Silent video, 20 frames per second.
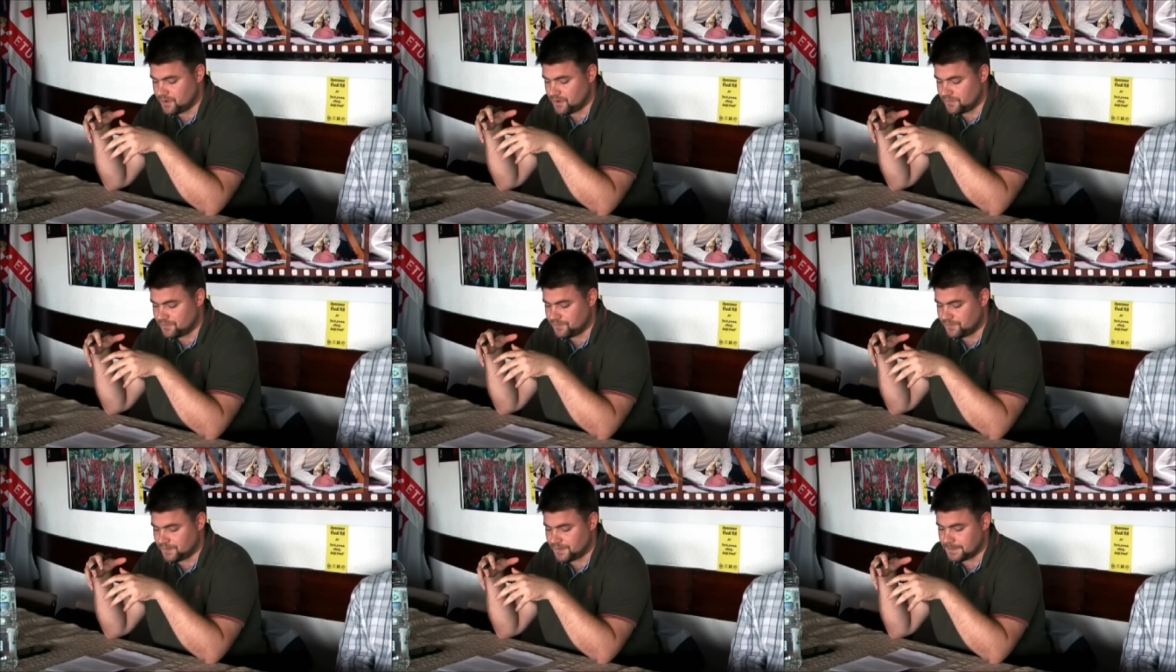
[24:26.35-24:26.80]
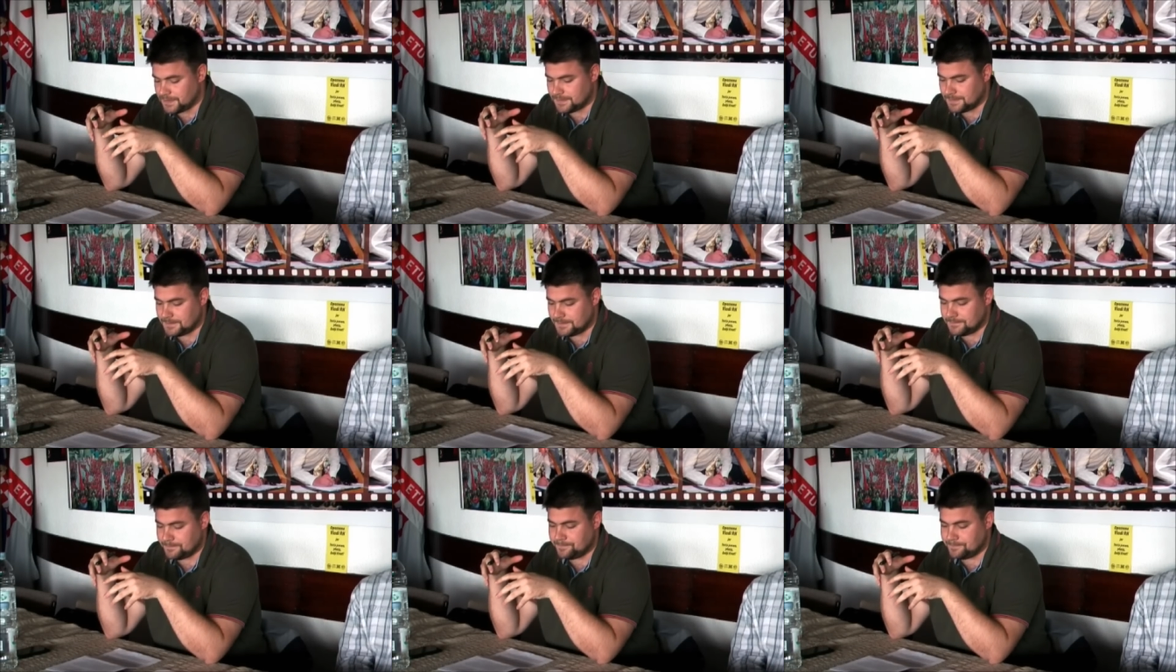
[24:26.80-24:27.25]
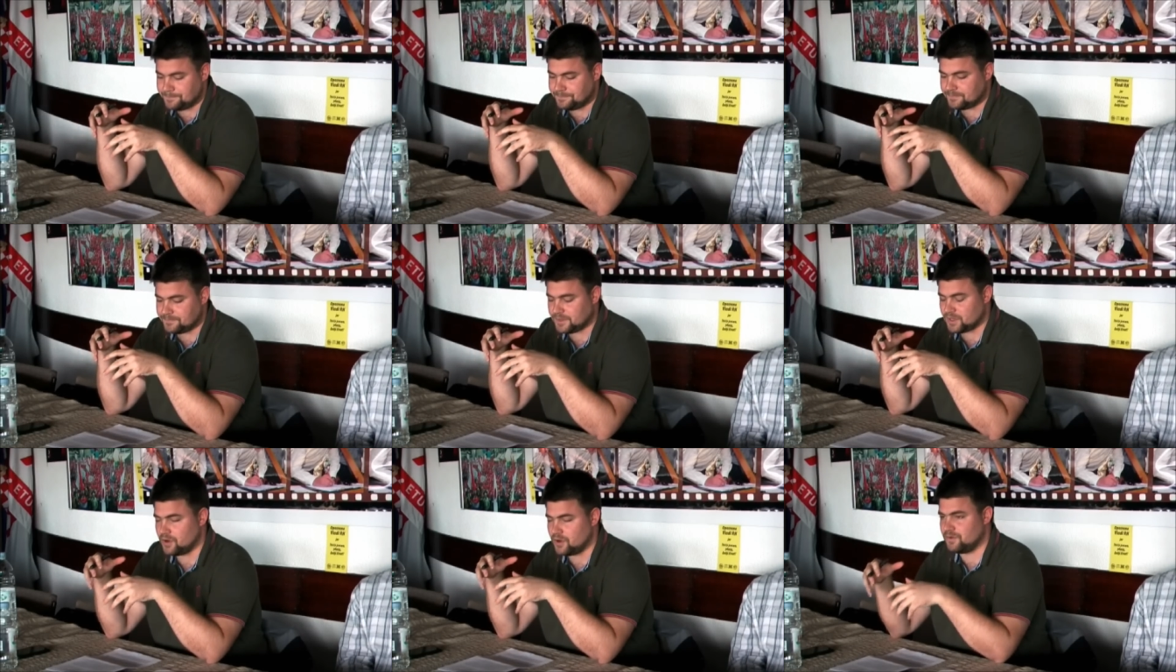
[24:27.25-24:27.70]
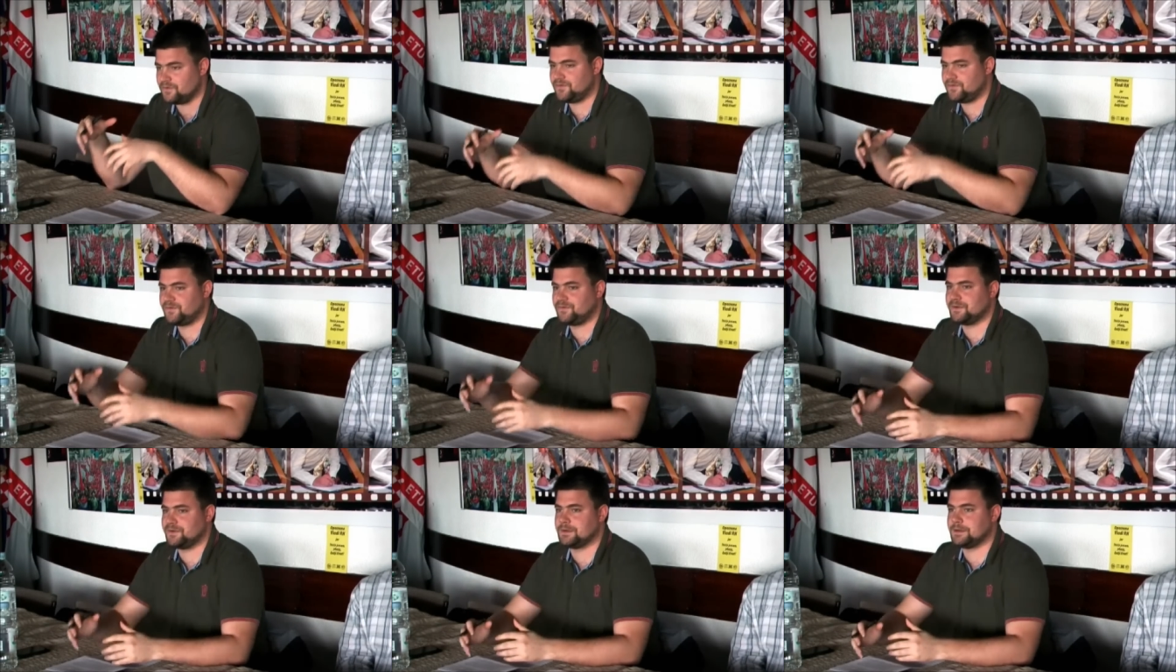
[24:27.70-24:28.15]
of, uh, of
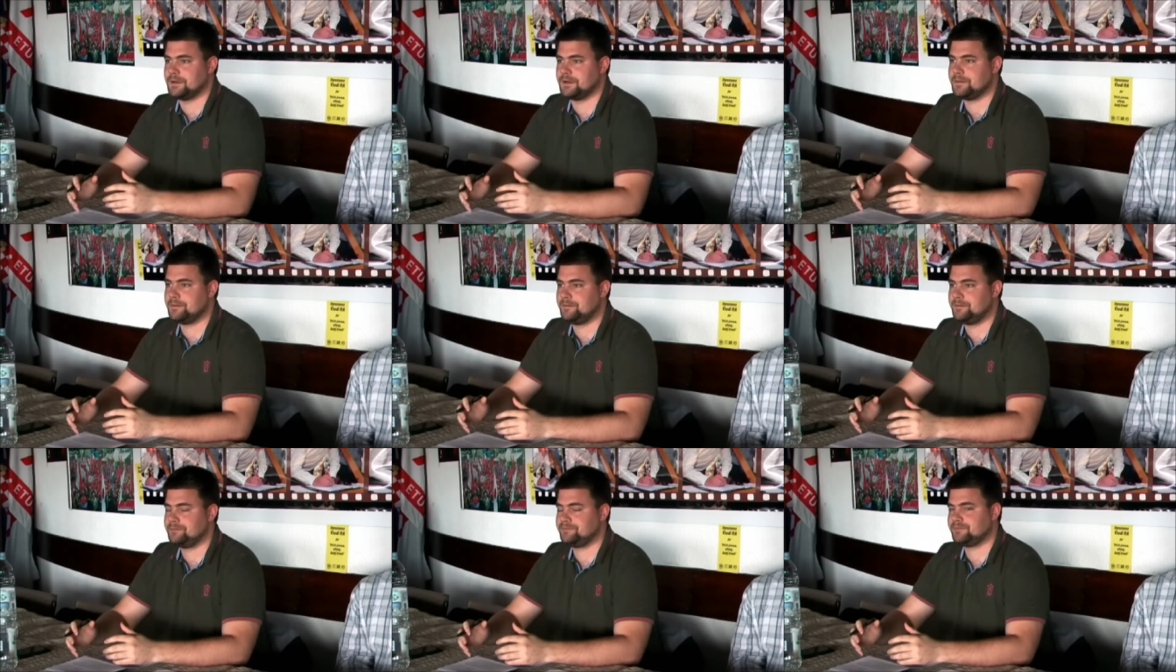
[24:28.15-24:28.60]
uh,